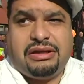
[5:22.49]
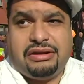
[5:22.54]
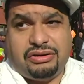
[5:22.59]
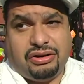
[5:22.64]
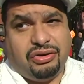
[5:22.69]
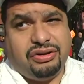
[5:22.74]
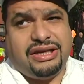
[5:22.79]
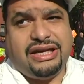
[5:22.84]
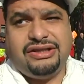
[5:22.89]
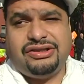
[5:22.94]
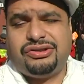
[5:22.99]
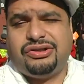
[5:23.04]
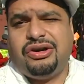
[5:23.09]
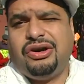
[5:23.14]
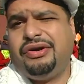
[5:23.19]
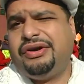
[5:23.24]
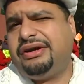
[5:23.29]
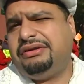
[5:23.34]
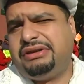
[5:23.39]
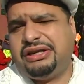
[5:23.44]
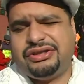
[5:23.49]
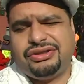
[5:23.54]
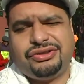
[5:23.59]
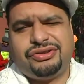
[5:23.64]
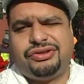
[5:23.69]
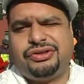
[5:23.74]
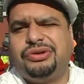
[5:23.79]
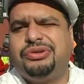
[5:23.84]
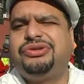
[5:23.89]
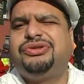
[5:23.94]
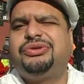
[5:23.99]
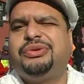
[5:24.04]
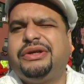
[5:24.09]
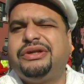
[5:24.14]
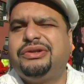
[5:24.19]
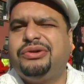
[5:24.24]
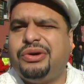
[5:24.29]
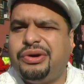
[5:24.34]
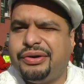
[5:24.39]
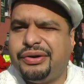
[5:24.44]
No, they saw it. They just chose to
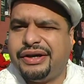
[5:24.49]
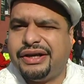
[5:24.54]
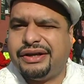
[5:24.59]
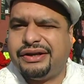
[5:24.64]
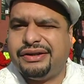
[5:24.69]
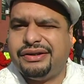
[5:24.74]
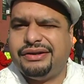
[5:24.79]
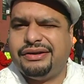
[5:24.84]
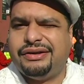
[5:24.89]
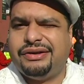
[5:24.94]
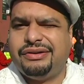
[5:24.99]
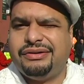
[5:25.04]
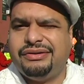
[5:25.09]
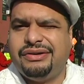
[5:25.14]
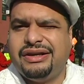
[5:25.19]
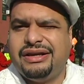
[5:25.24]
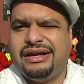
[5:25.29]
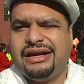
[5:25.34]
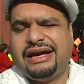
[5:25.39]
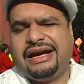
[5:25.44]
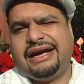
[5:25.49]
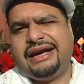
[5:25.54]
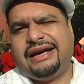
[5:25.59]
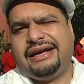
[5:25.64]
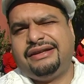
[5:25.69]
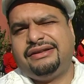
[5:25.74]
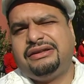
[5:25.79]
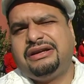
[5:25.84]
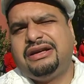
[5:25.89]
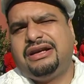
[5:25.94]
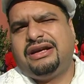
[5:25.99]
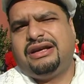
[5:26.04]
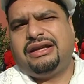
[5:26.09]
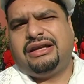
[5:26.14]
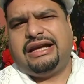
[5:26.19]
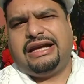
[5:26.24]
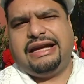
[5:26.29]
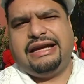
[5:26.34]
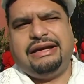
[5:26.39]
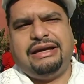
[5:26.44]
ignore it, you know? And
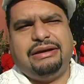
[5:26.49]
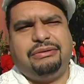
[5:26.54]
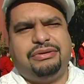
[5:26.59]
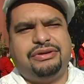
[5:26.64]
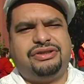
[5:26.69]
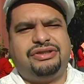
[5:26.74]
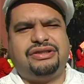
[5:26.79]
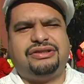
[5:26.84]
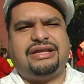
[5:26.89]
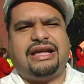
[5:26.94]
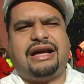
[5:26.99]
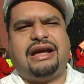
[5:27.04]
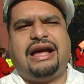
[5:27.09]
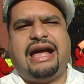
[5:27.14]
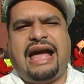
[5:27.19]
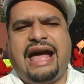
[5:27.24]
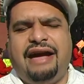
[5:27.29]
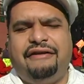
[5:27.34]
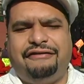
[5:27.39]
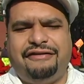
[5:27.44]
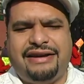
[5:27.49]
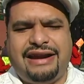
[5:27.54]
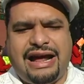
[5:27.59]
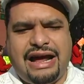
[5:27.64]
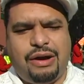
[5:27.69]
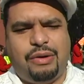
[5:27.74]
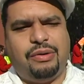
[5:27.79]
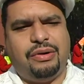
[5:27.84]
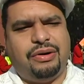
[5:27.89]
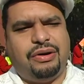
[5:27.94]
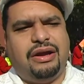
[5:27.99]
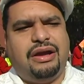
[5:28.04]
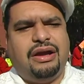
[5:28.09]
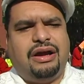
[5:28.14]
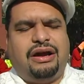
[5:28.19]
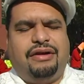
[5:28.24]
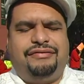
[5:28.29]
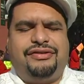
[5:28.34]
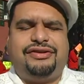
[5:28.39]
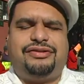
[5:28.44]
it was just like a half an hour
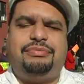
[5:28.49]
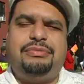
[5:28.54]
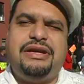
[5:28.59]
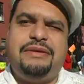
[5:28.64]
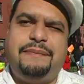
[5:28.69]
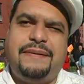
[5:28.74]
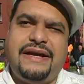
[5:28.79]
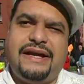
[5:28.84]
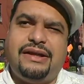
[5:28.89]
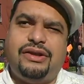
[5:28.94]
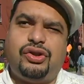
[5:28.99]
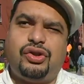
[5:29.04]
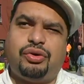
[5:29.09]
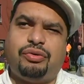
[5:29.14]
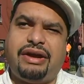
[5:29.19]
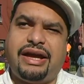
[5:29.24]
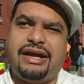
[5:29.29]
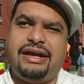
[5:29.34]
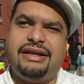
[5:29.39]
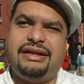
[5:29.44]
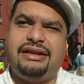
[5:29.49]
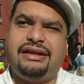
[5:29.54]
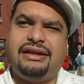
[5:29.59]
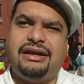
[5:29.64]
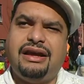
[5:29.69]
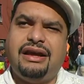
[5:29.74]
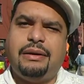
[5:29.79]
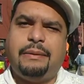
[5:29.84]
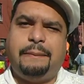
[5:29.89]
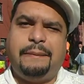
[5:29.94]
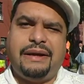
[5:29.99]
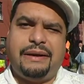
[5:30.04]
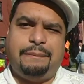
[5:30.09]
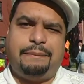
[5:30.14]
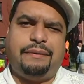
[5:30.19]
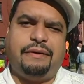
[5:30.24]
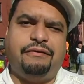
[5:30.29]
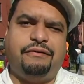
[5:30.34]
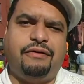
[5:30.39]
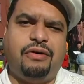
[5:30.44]
of just me being threatened, being
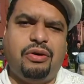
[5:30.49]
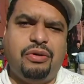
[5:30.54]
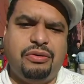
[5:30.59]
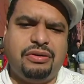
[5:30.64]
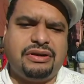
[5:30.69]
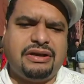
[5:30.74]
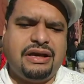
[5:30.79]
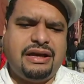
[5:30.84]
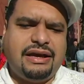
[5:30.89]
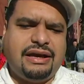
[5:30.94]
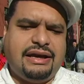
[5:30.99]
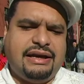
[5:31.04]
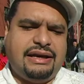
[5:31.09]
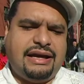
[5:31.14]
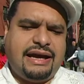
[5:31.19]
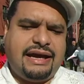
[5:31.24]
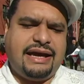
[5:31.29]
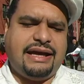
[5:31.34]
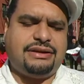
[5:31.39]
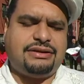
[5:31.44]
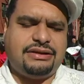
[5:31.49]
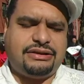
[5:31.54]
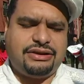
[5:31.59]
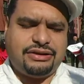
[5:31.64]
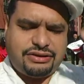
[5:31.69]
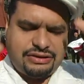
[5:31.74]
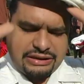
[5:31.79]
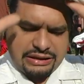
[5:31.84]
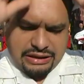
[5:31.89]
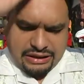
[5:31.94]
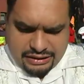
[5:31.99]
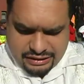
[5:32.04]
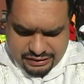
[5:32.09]
provoked. And I had to just...